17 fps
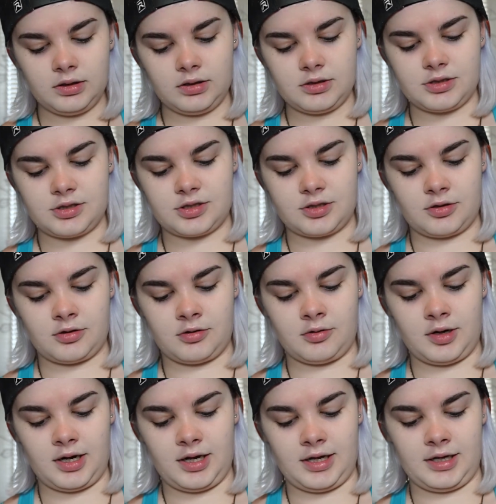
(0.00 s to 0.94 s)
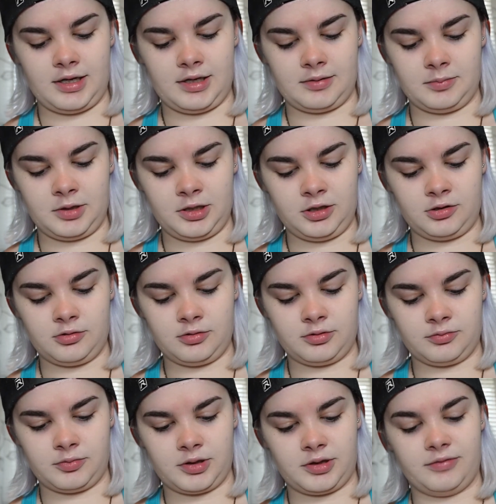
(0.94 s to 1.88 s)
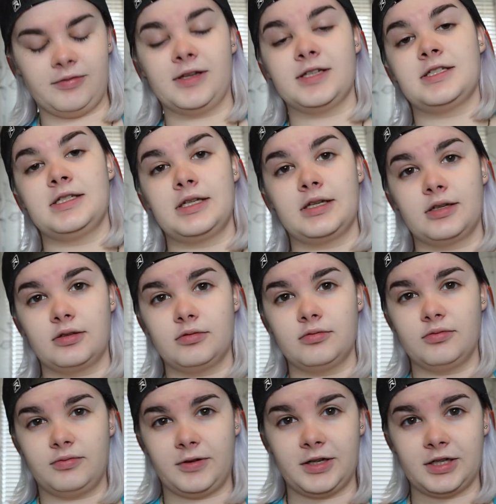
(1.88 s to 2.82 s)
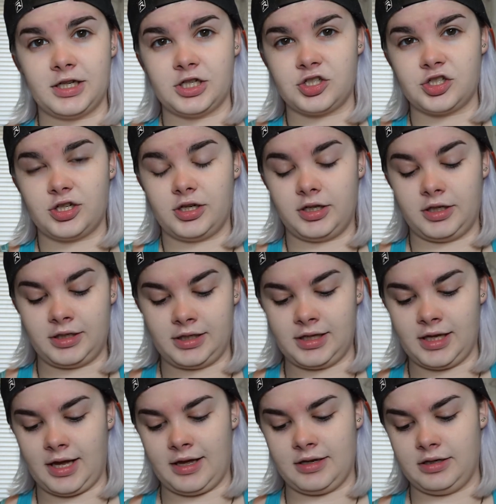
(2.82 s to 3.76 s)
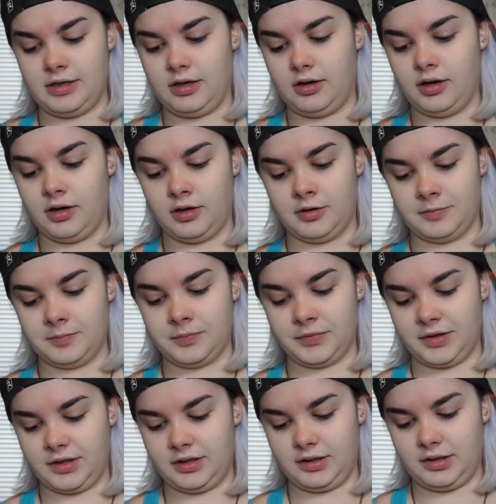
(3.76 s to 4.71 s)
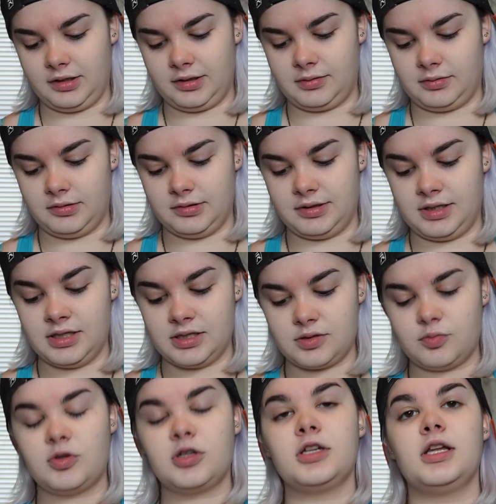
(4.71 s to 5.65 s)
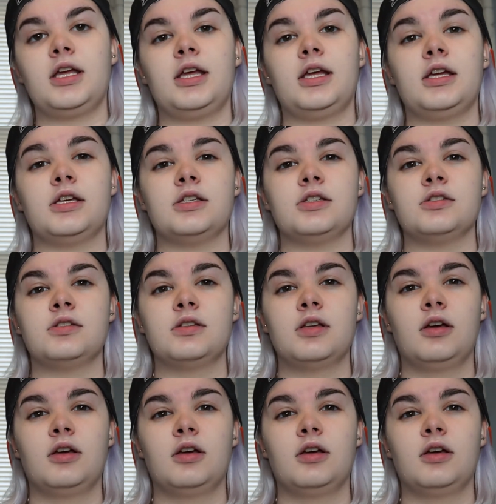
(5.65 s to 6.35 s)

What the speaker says: So I am going to go in with the Fenty foundation again. This one is